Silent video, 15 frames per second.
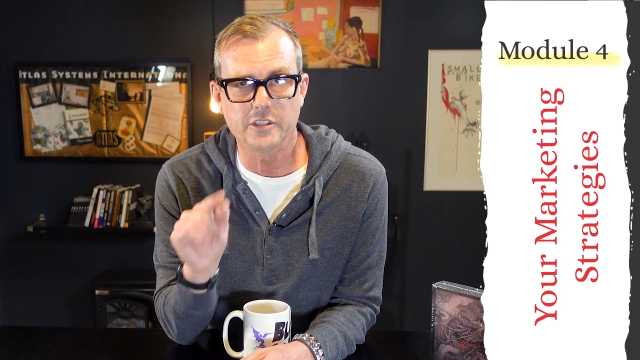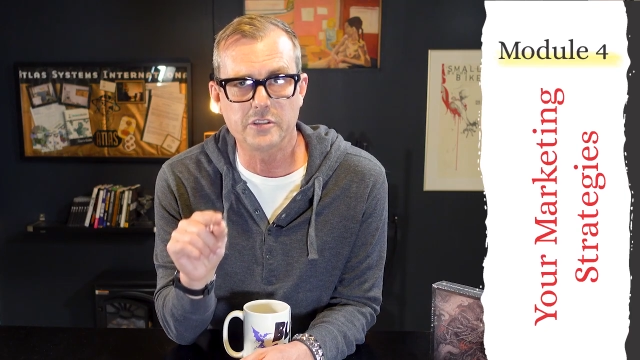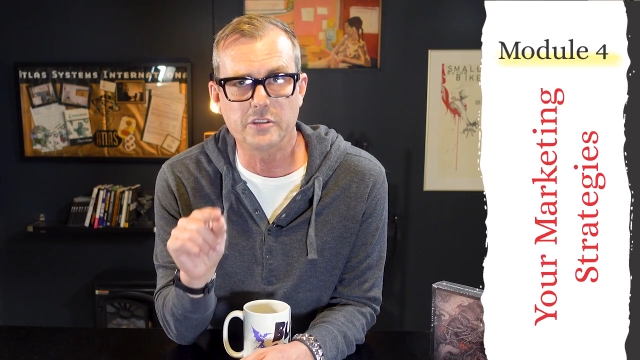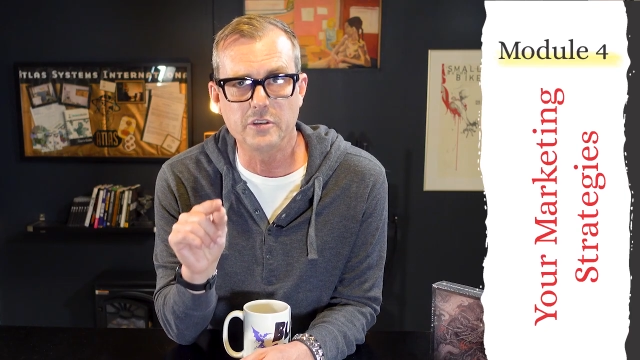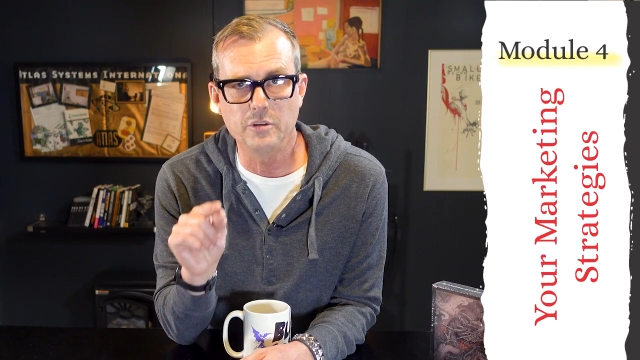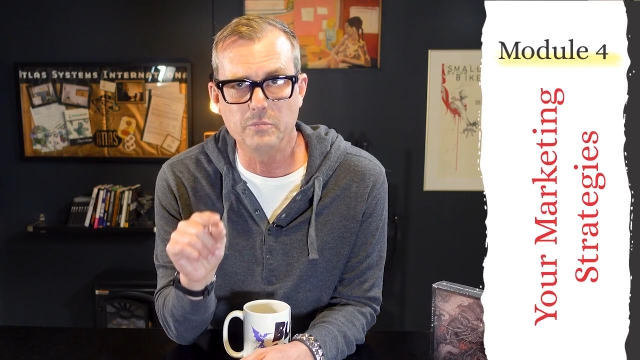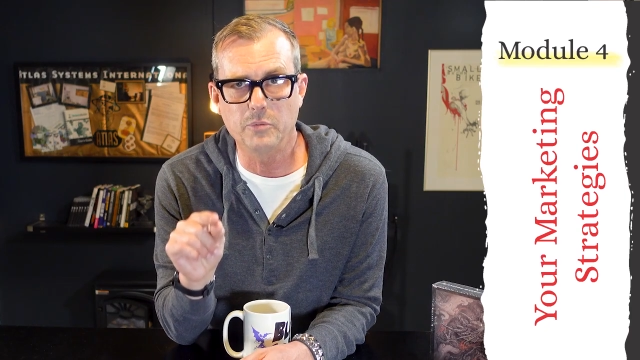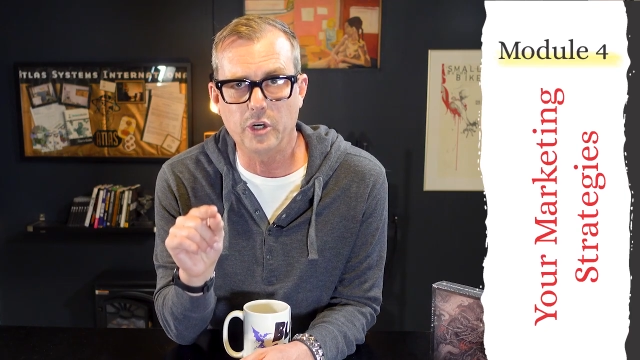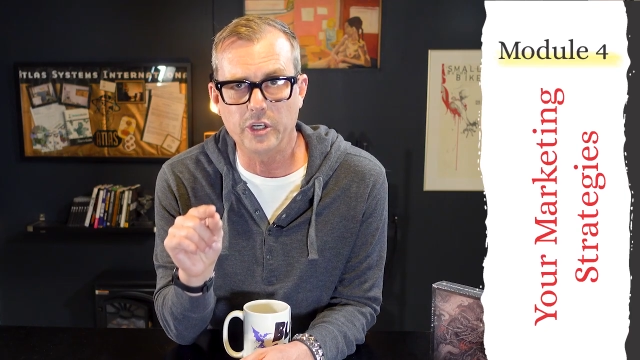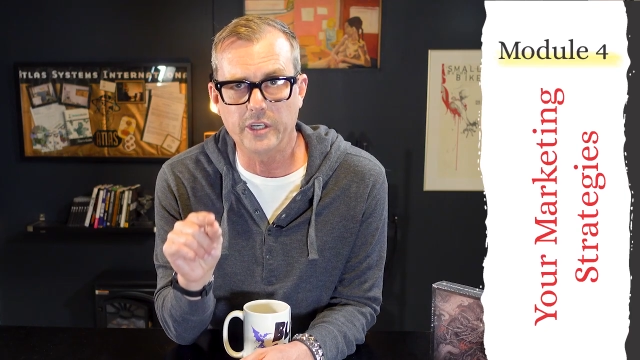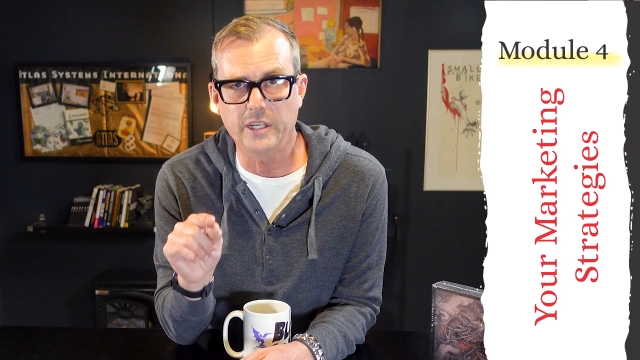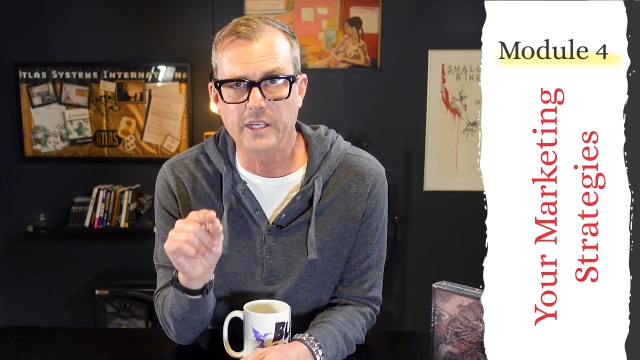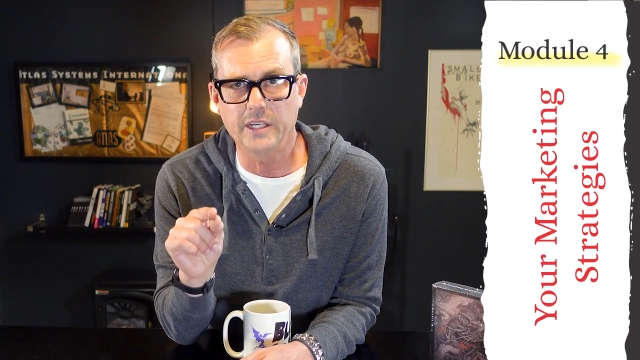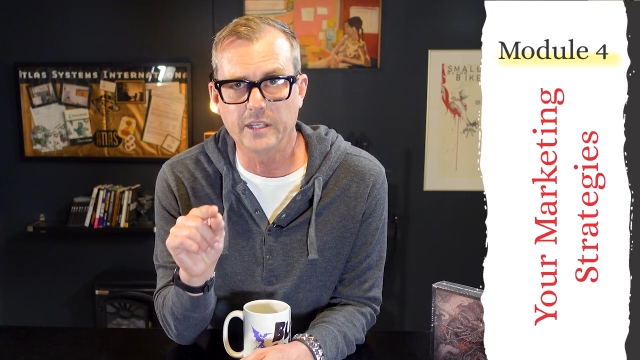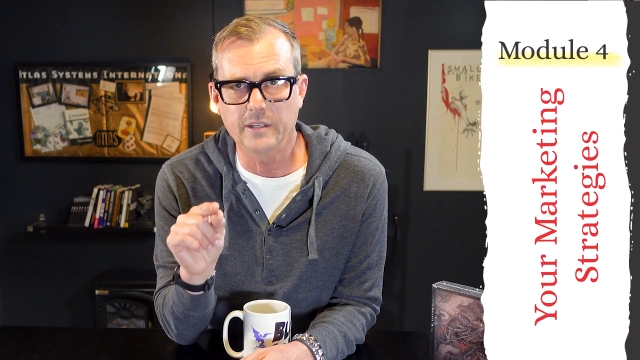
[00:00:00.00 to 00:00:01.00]
this new
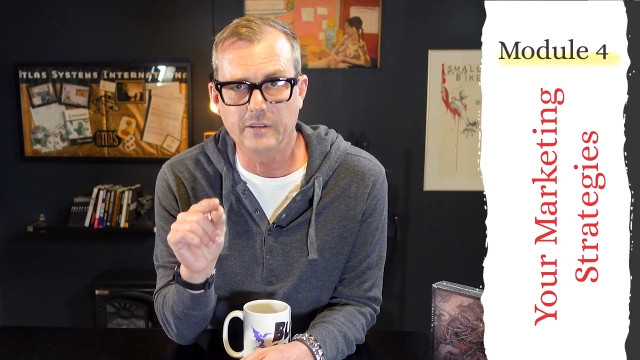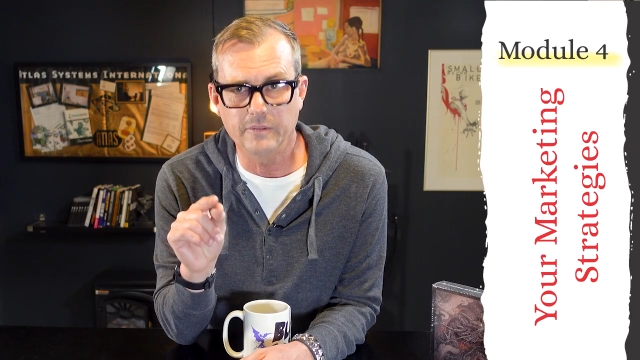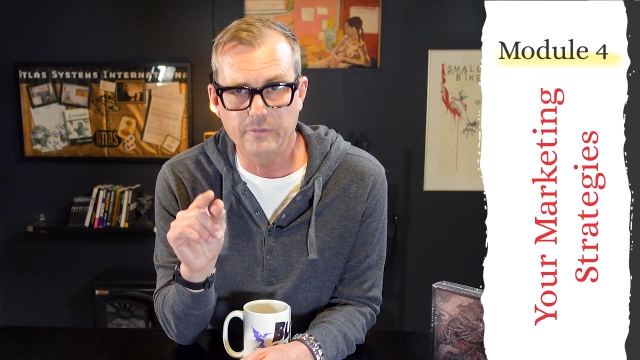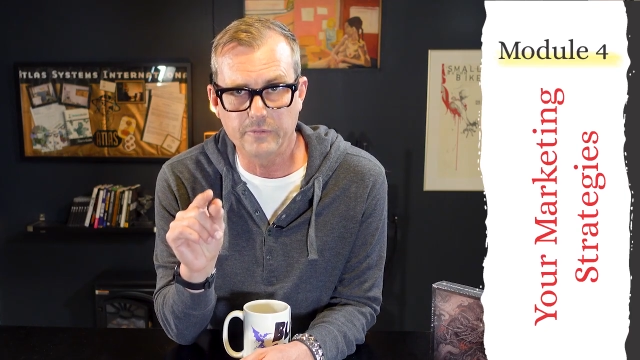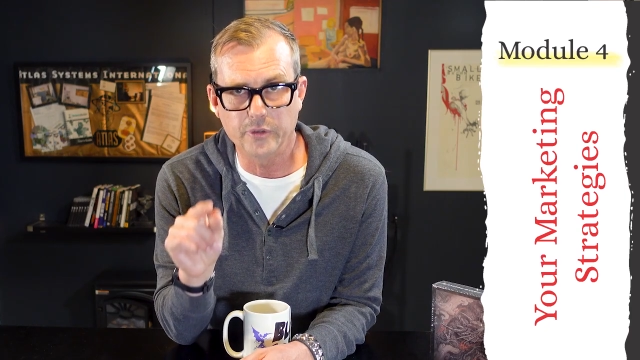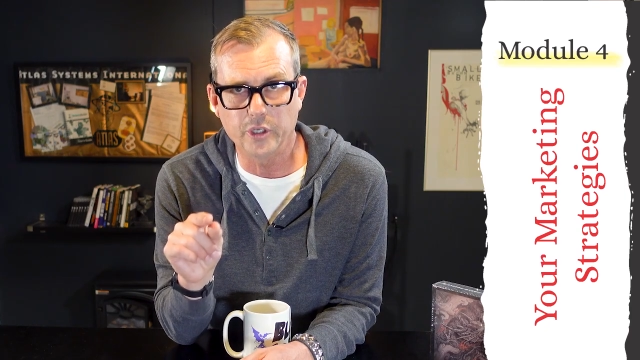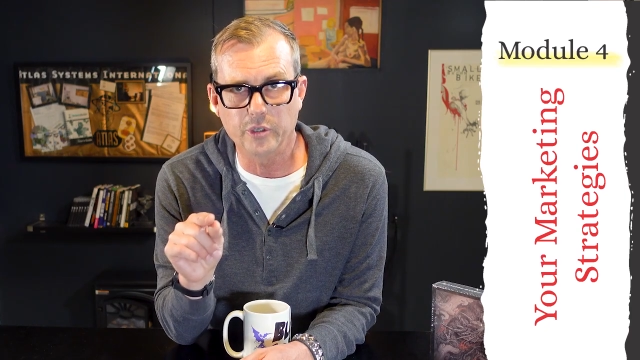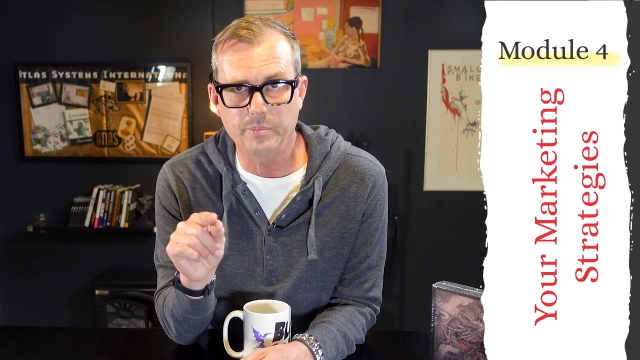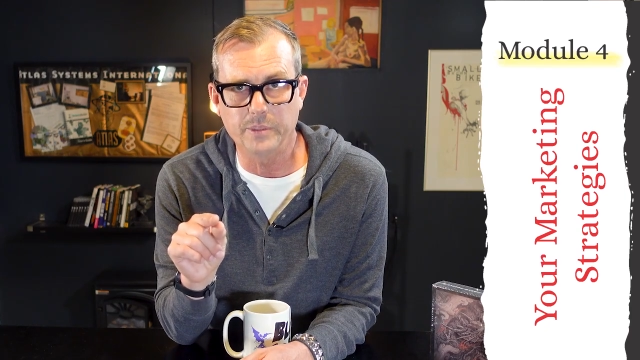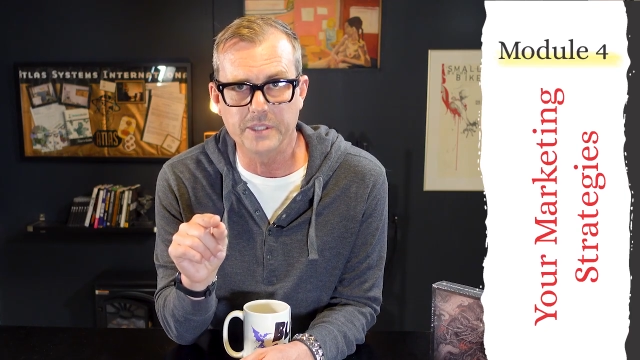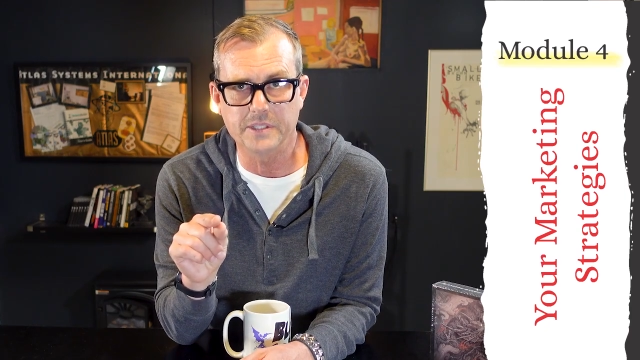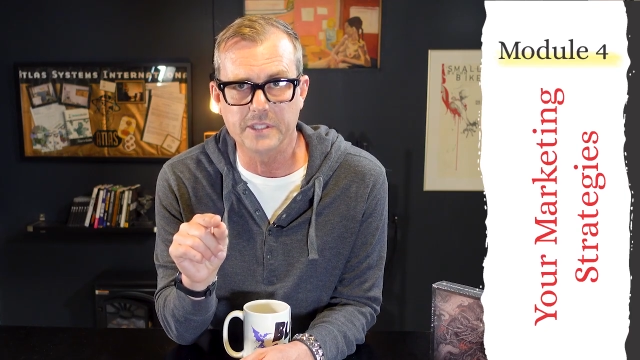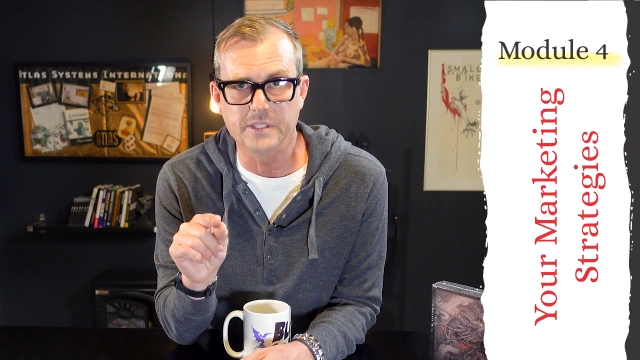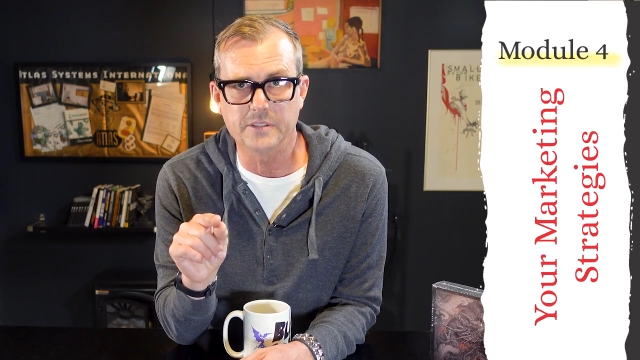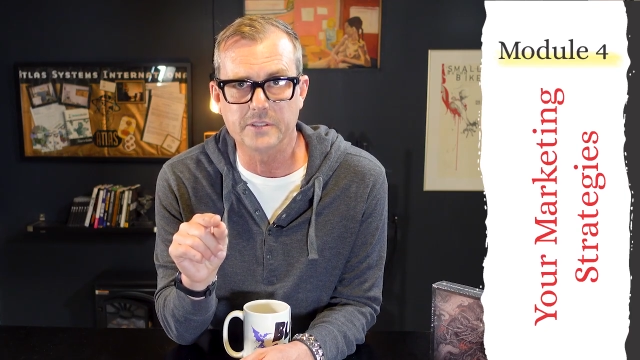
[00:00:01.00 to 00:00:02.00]
marketing for your
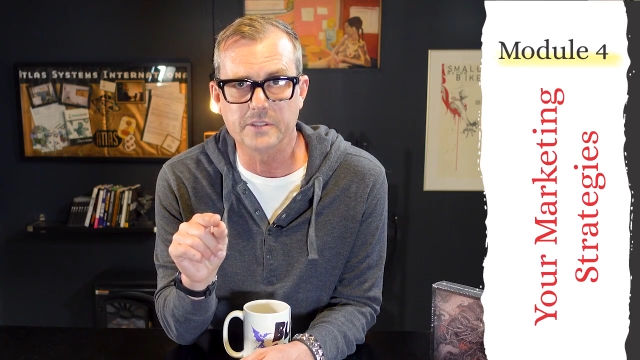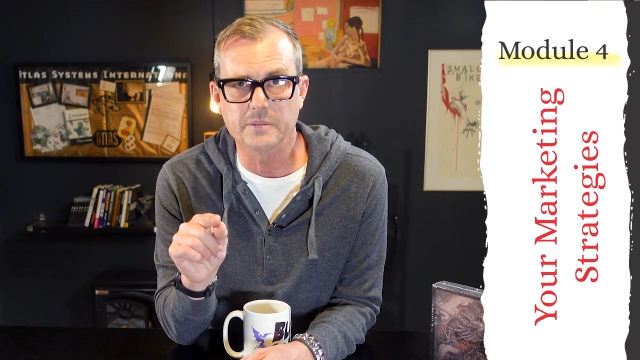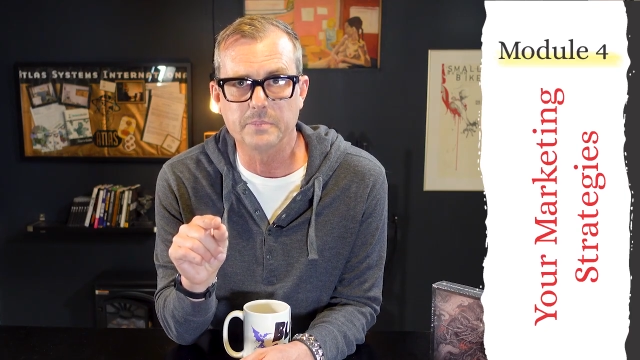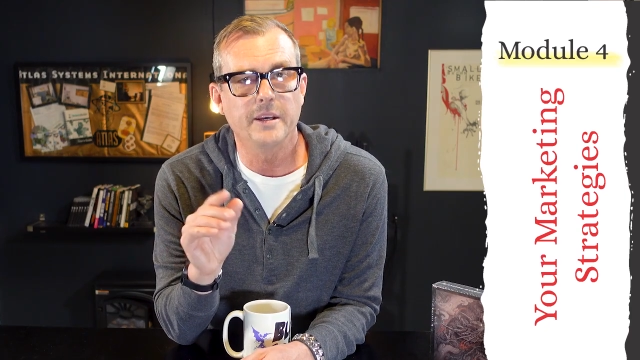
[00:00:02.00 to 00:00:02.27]
business.